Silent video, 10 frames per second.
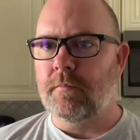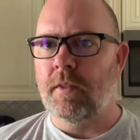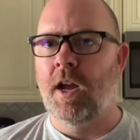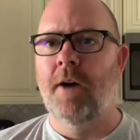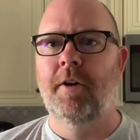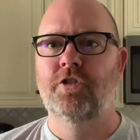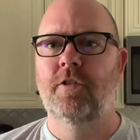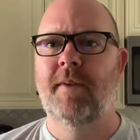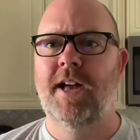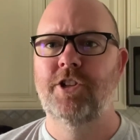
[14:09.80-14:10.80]
Almost
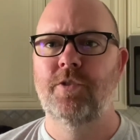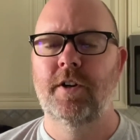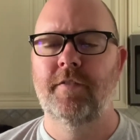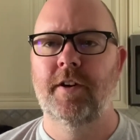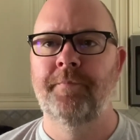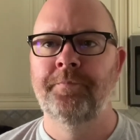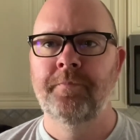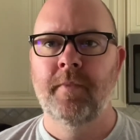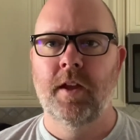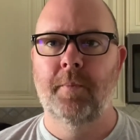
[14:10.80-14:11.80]
reminds you of a,
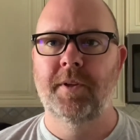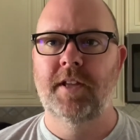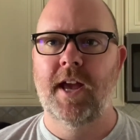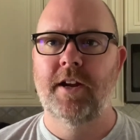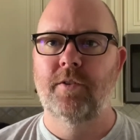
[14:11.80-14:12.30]
a potato,